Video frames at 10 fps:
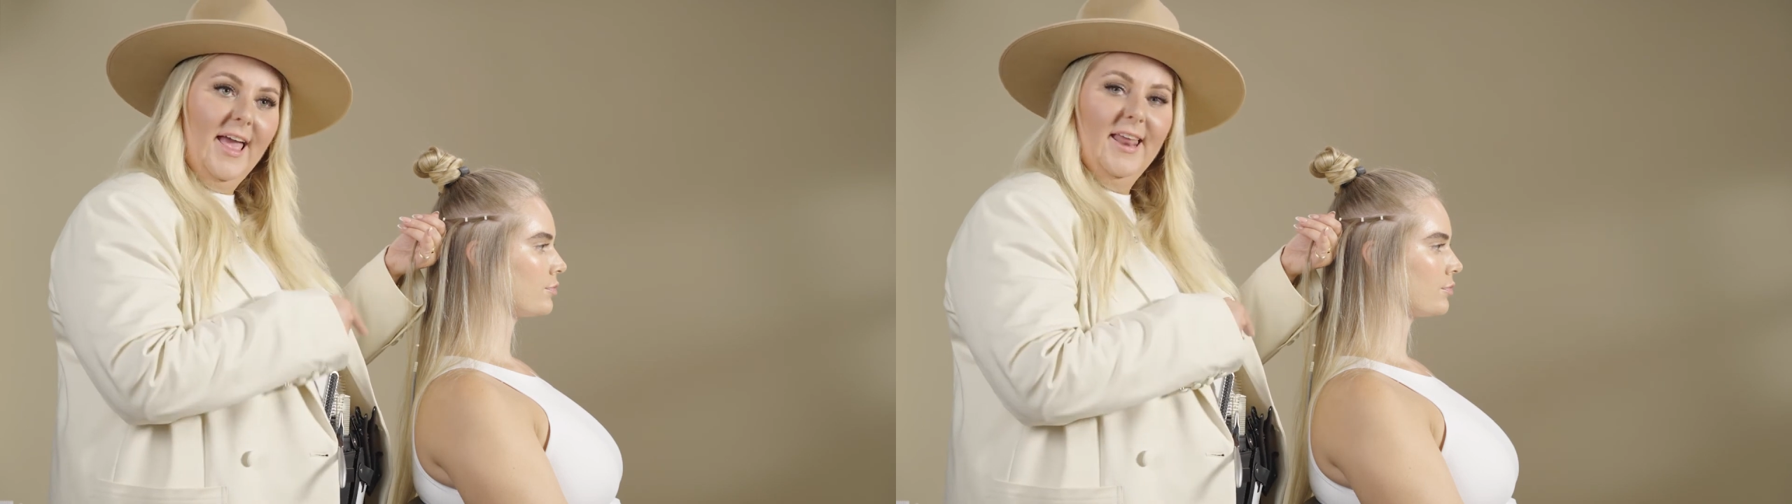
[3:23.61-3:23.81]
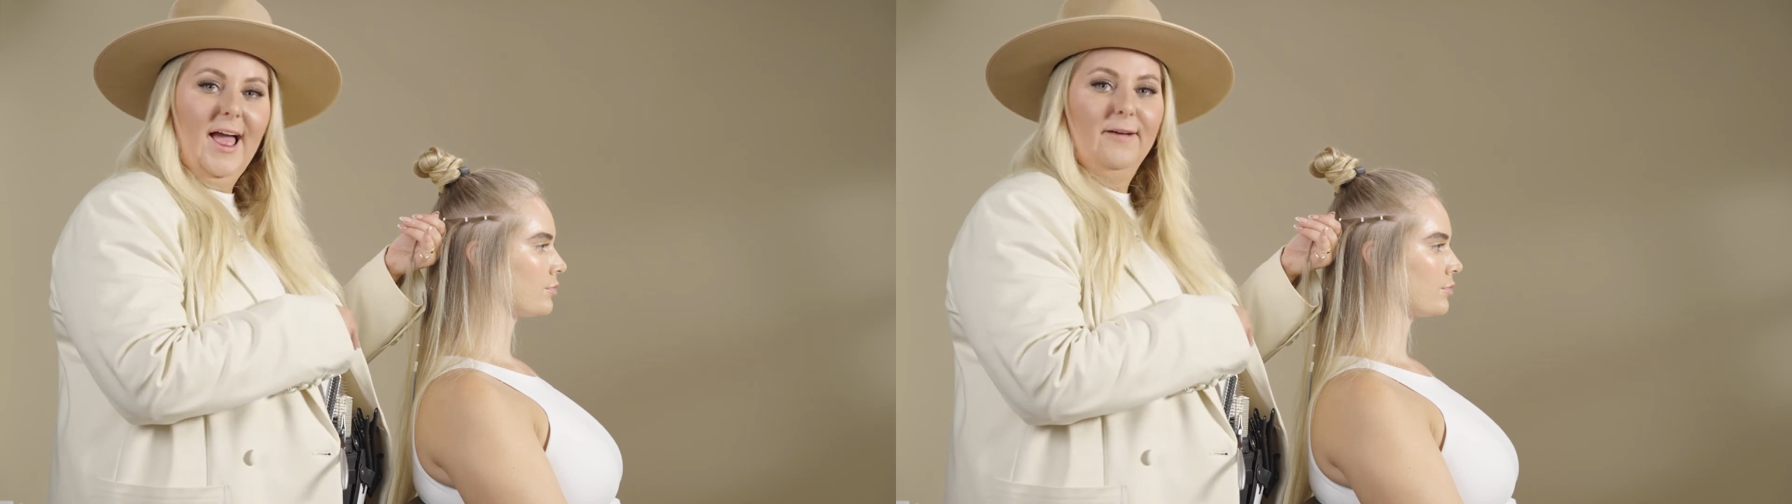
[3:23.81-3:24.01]

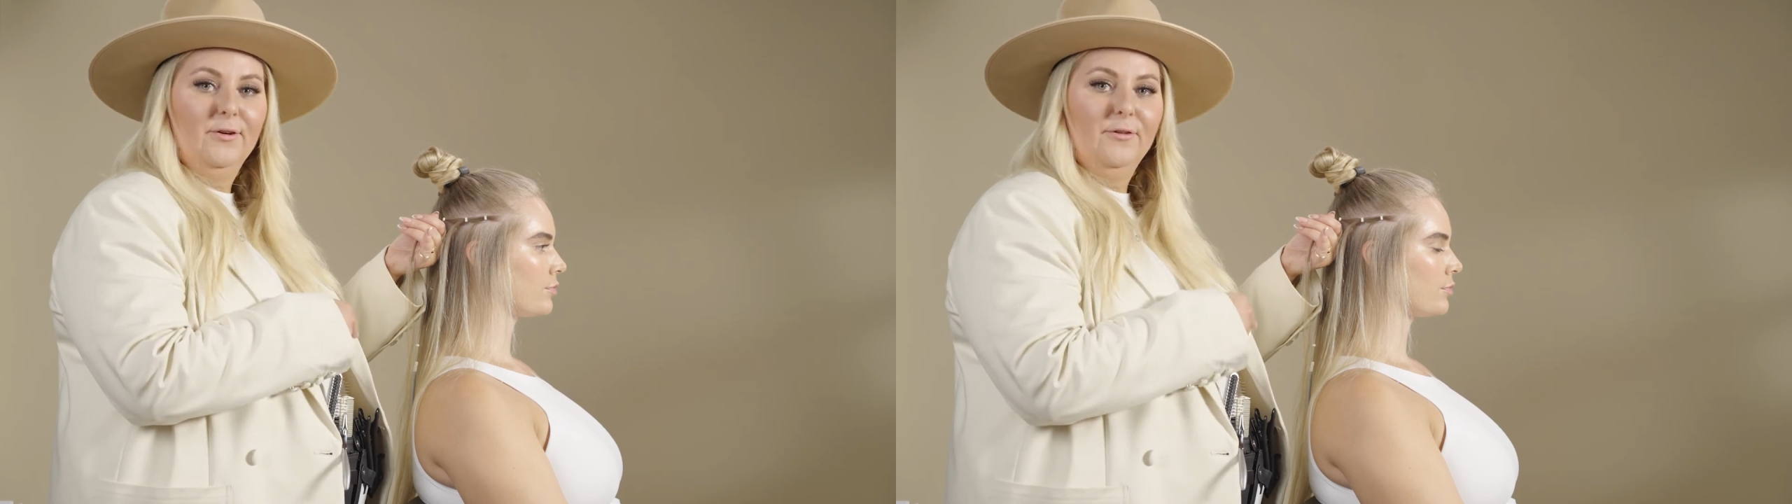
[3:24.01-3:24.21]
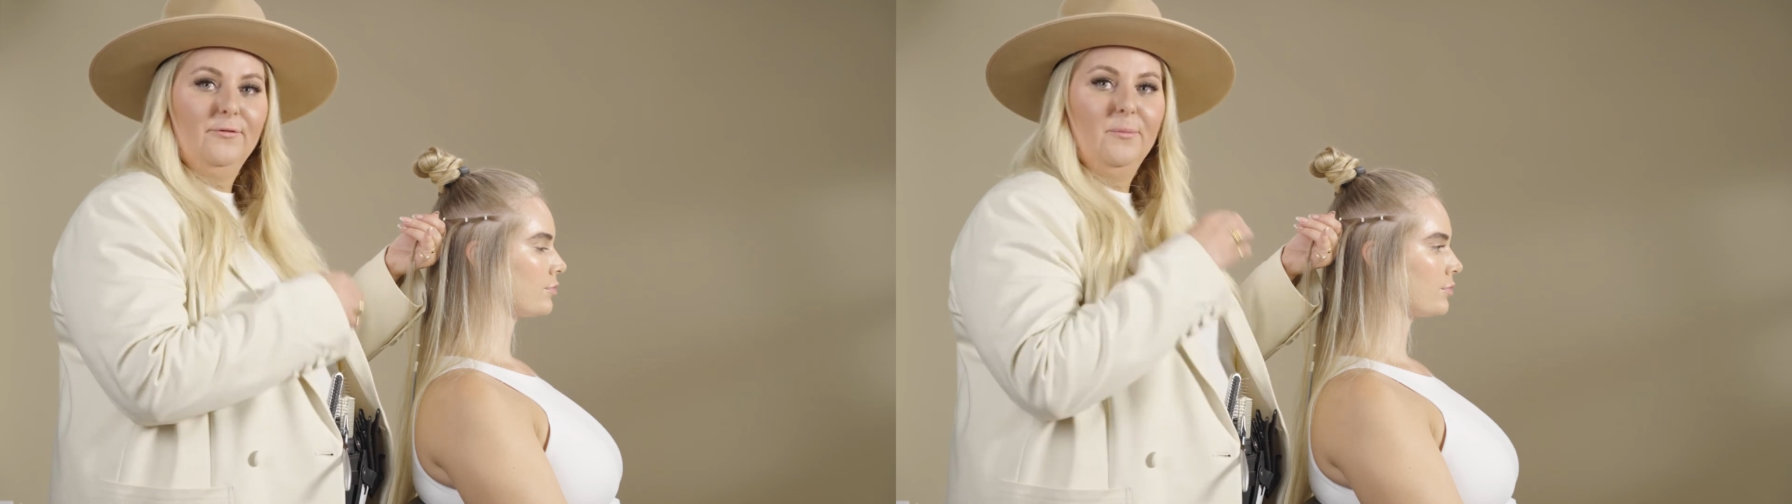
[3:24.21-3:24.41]
it
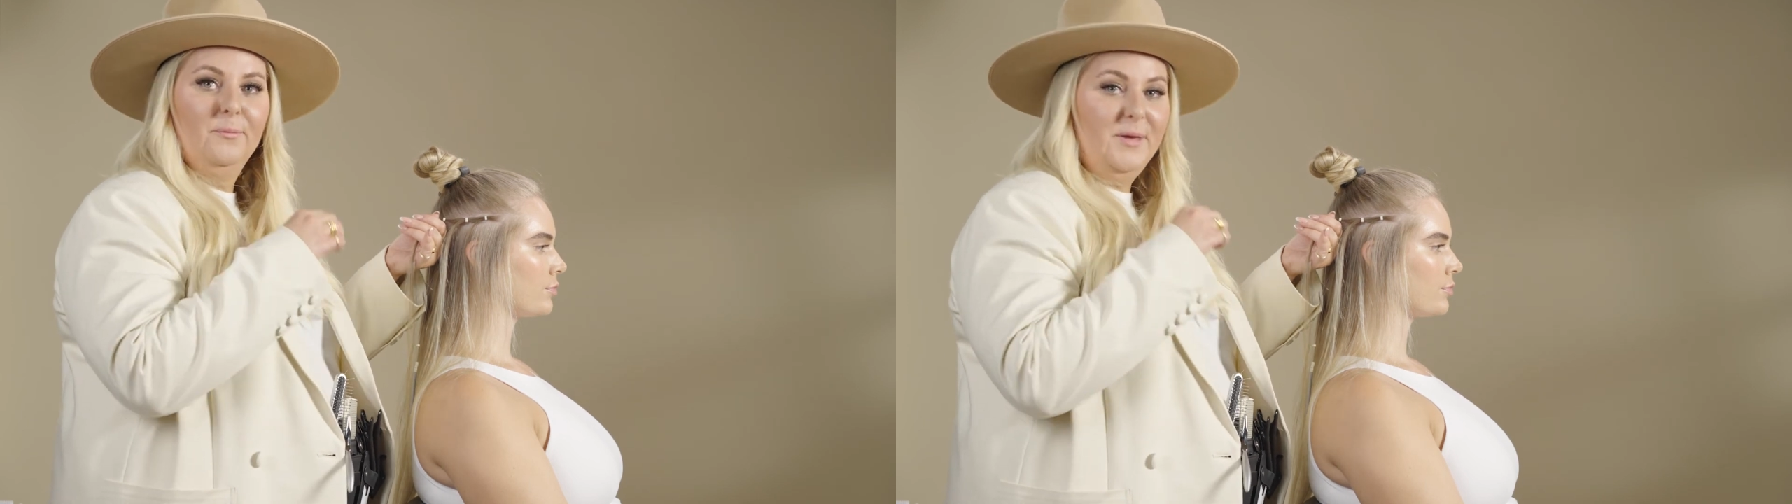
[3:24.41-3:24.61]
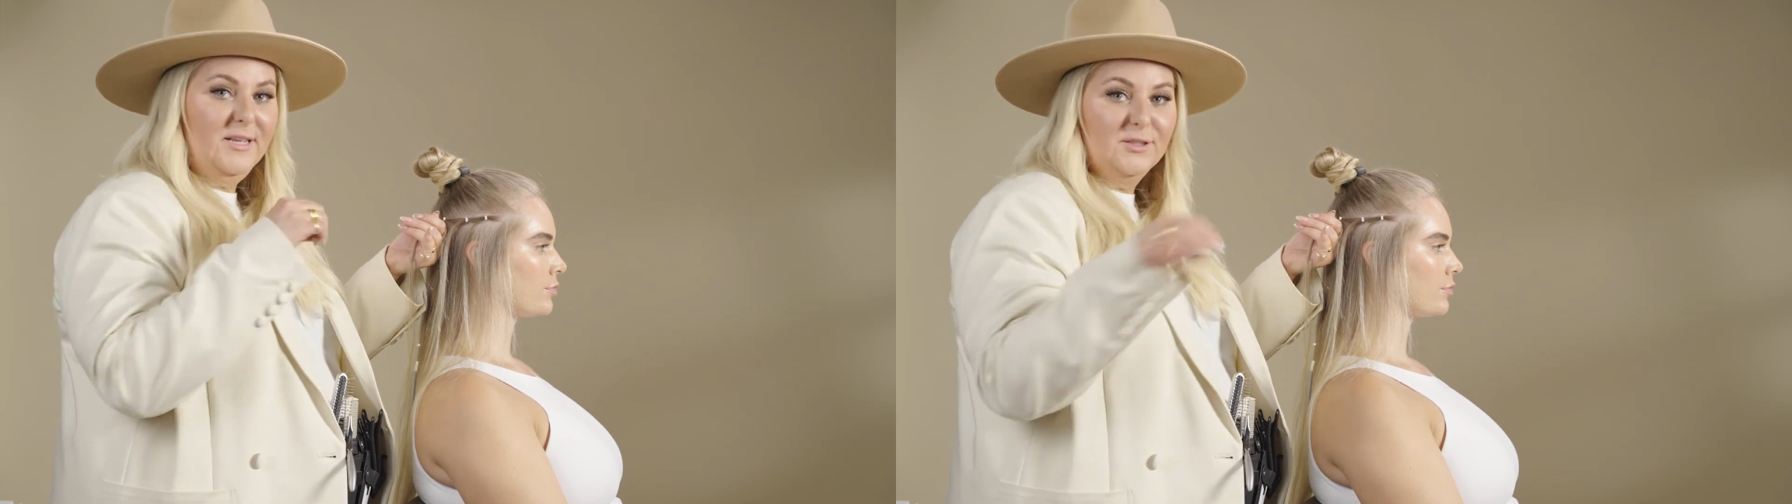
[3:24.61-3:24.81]
ever from
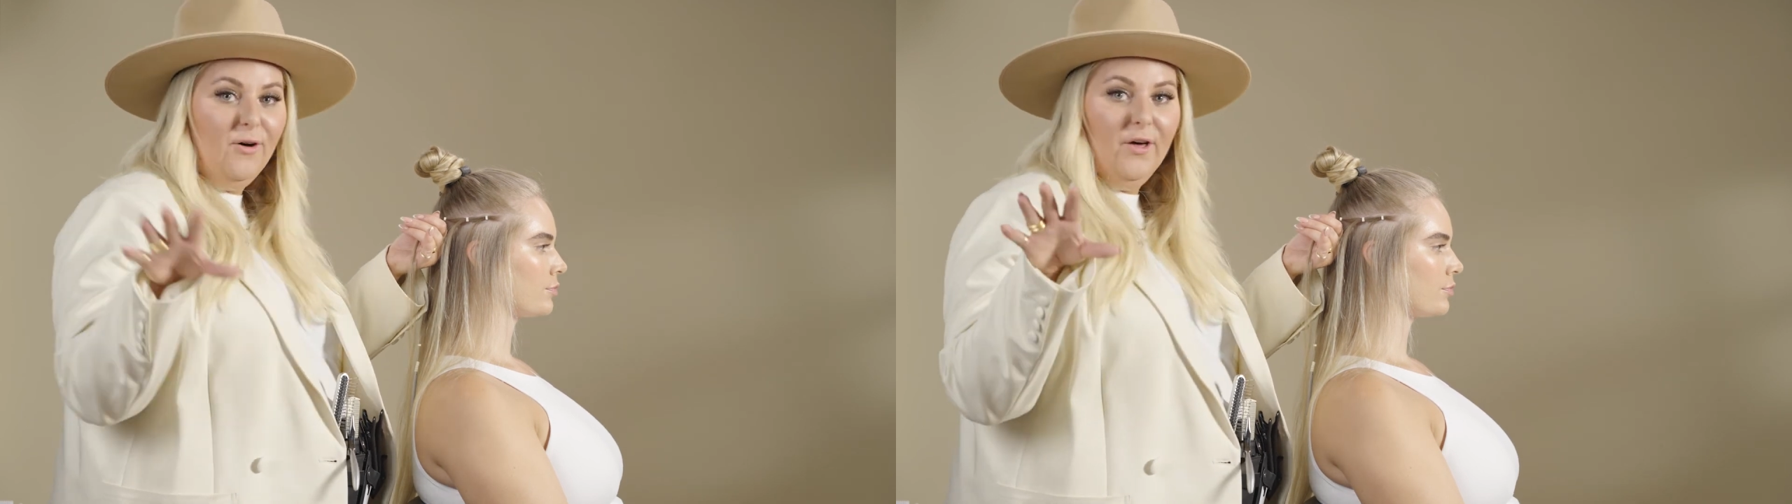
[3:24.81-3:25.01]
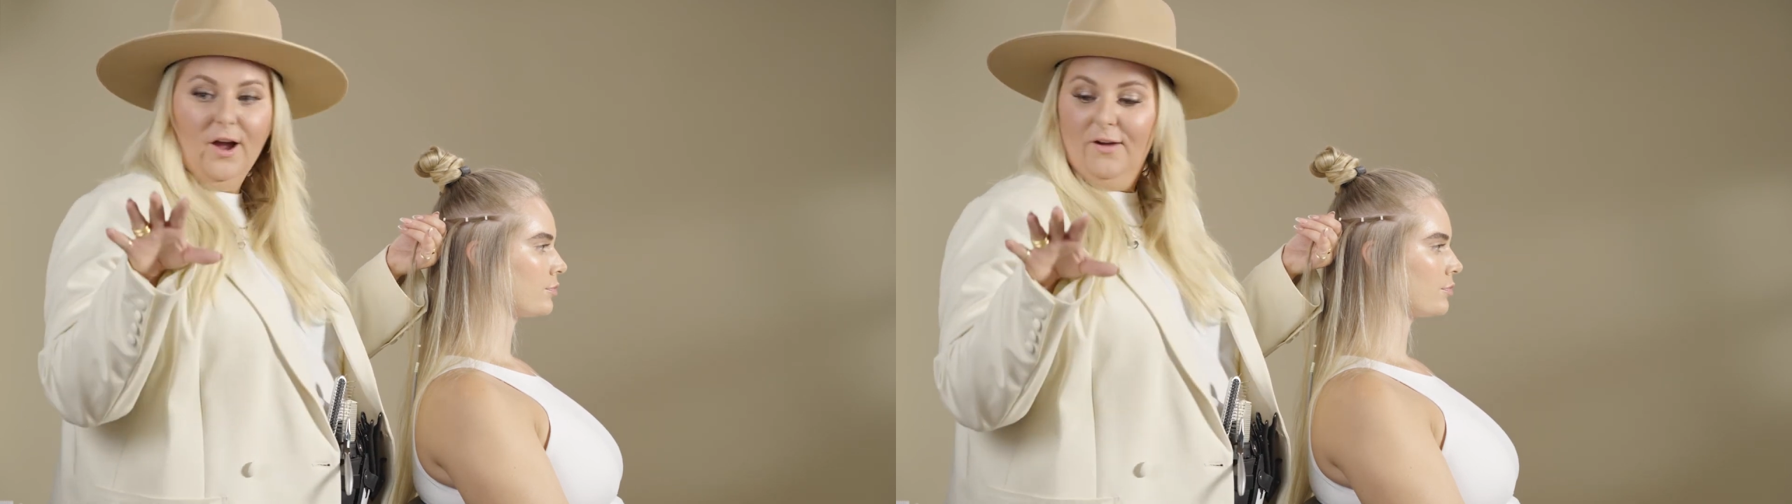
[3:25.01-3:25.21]
beads
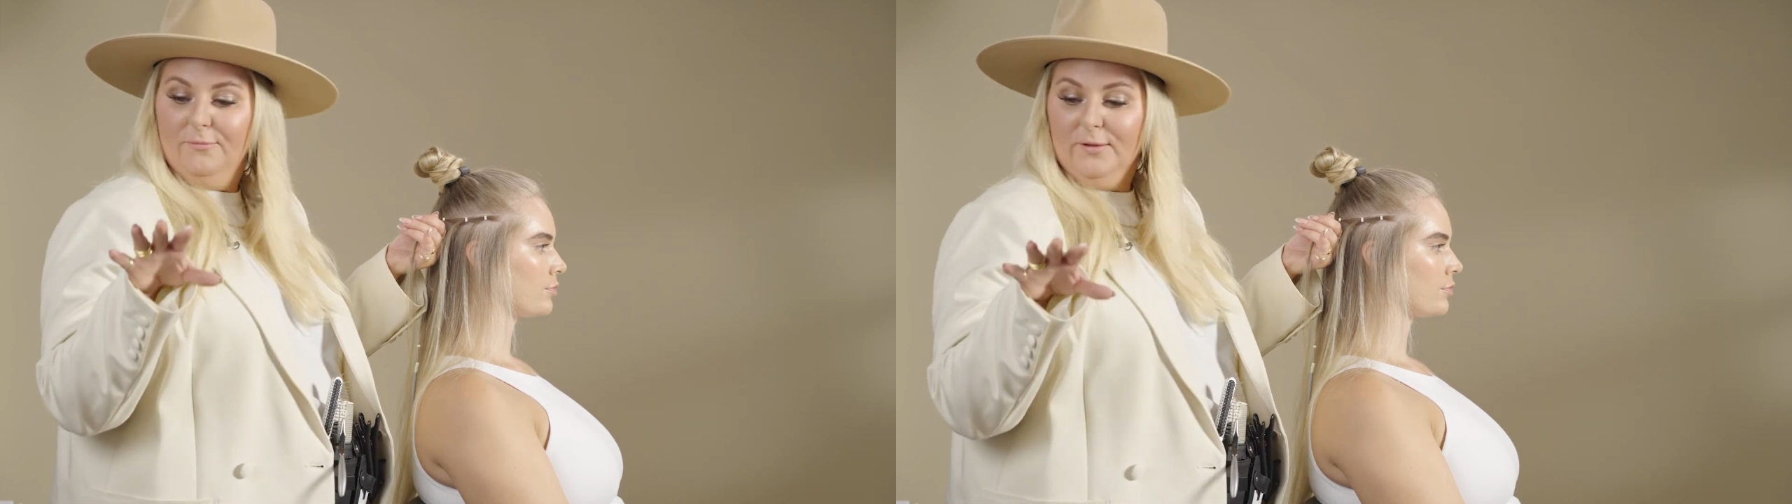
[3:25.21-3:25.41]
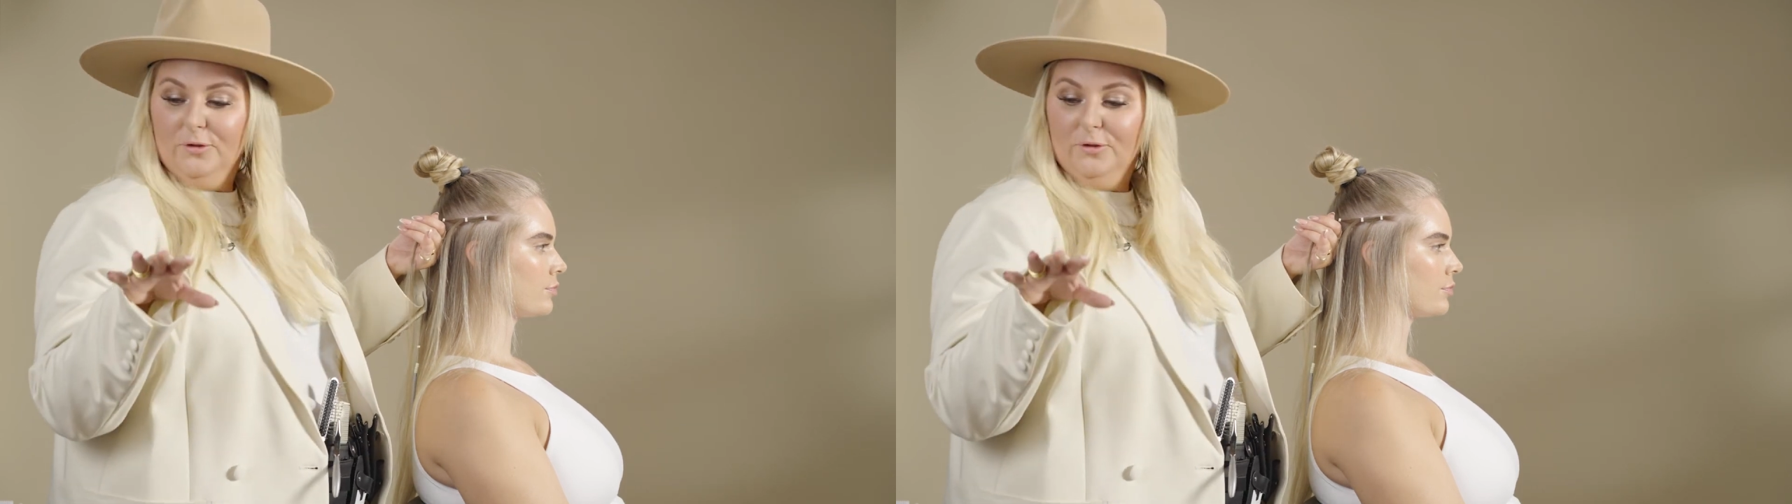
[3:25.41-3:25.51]
falling off my